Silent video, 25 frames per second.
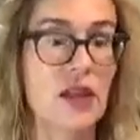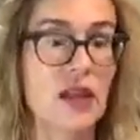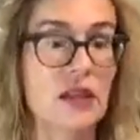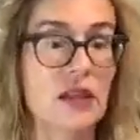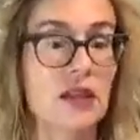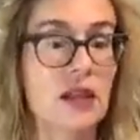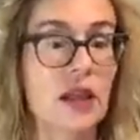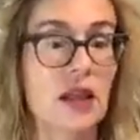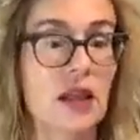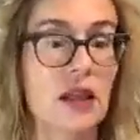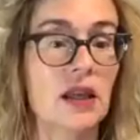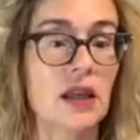that
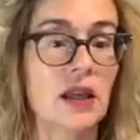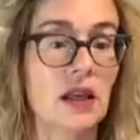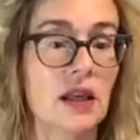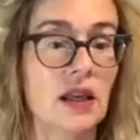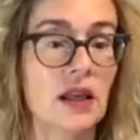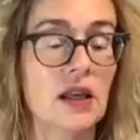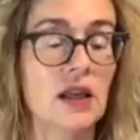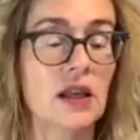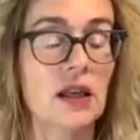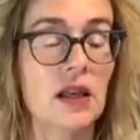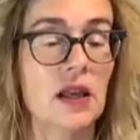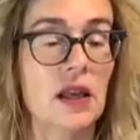they
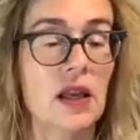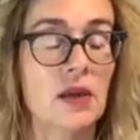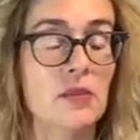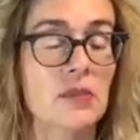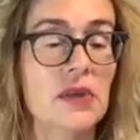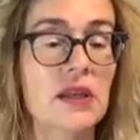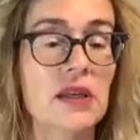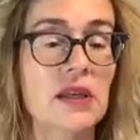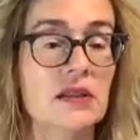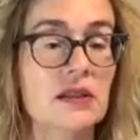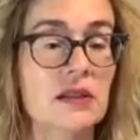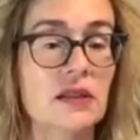can,
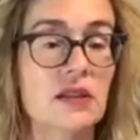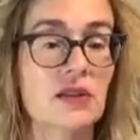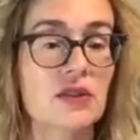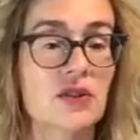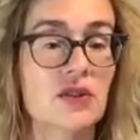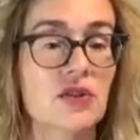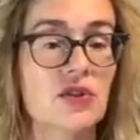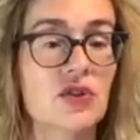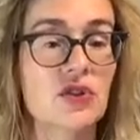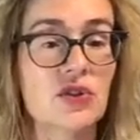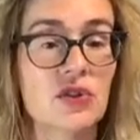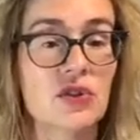because
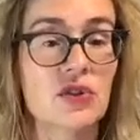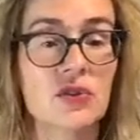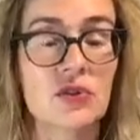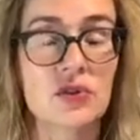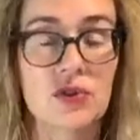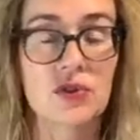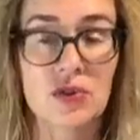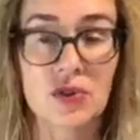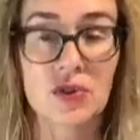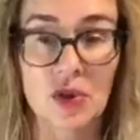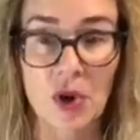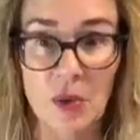there's
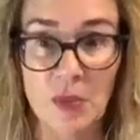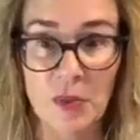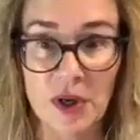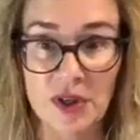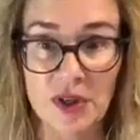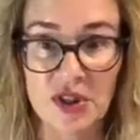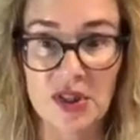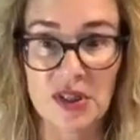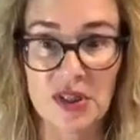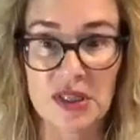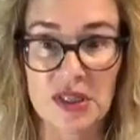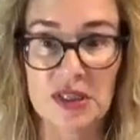so
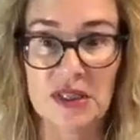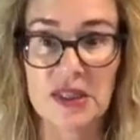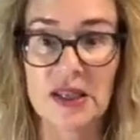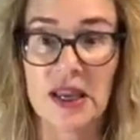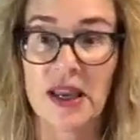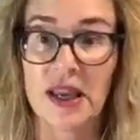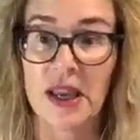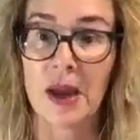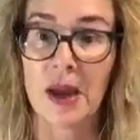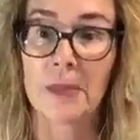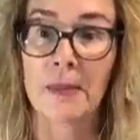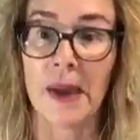much to
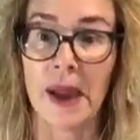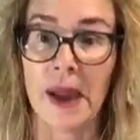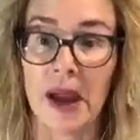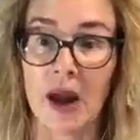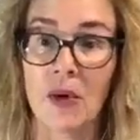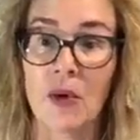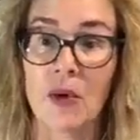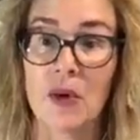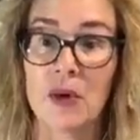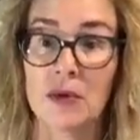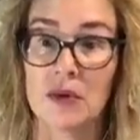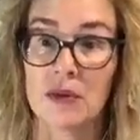say
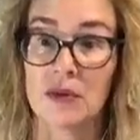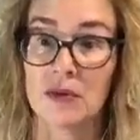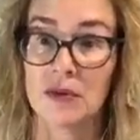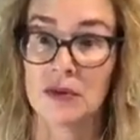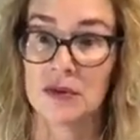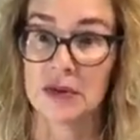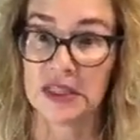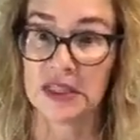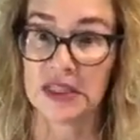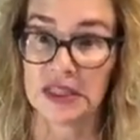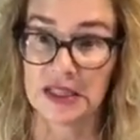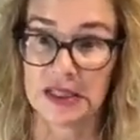about
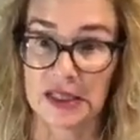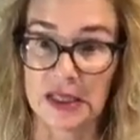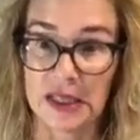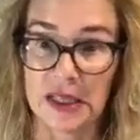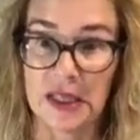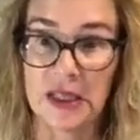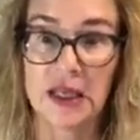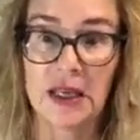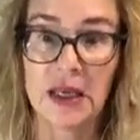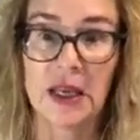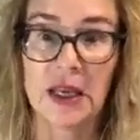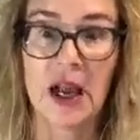
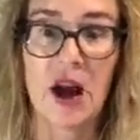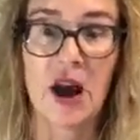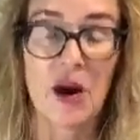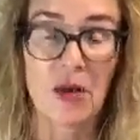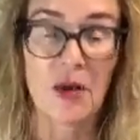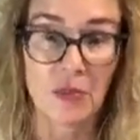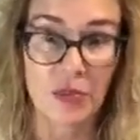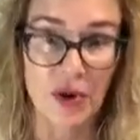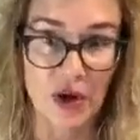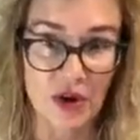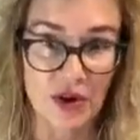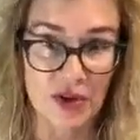seeing a
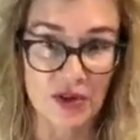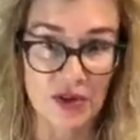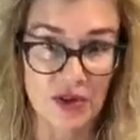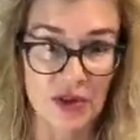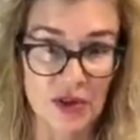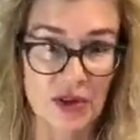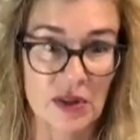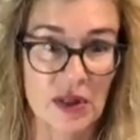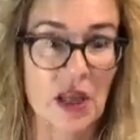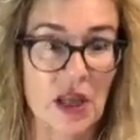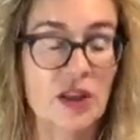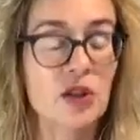
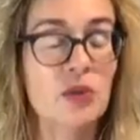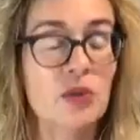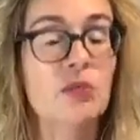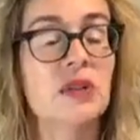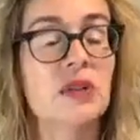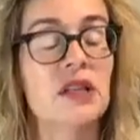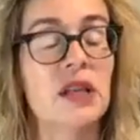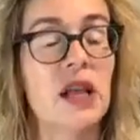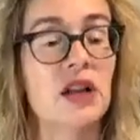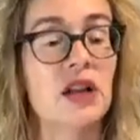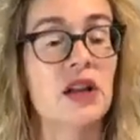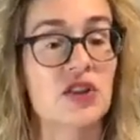person that you
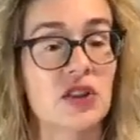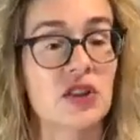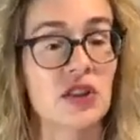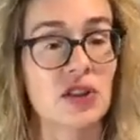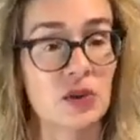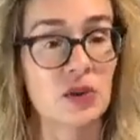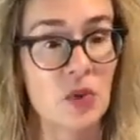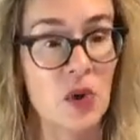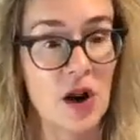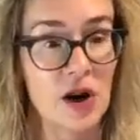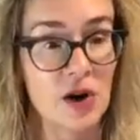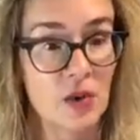potentially
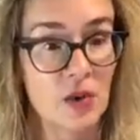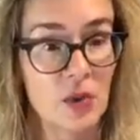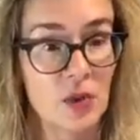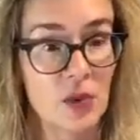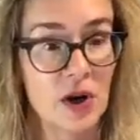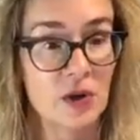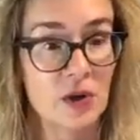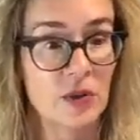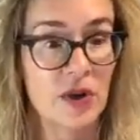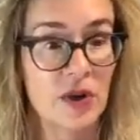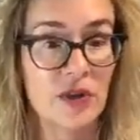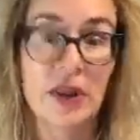want to
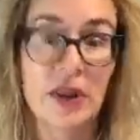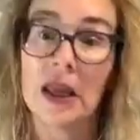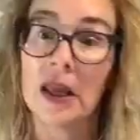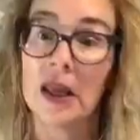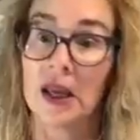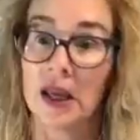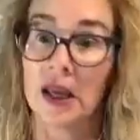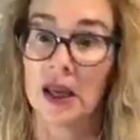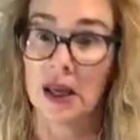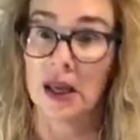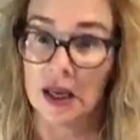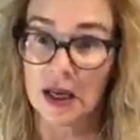work with,
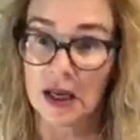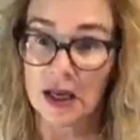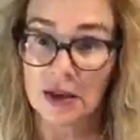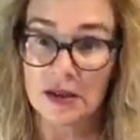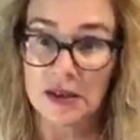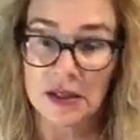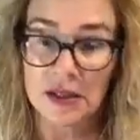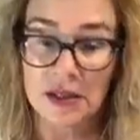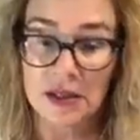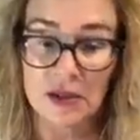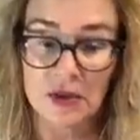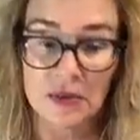
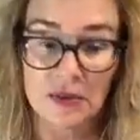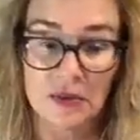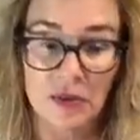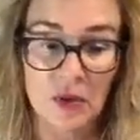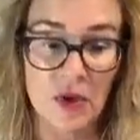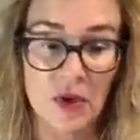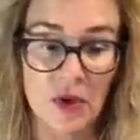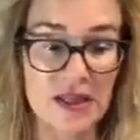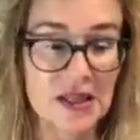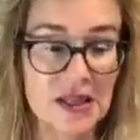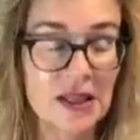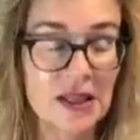hearing their voice,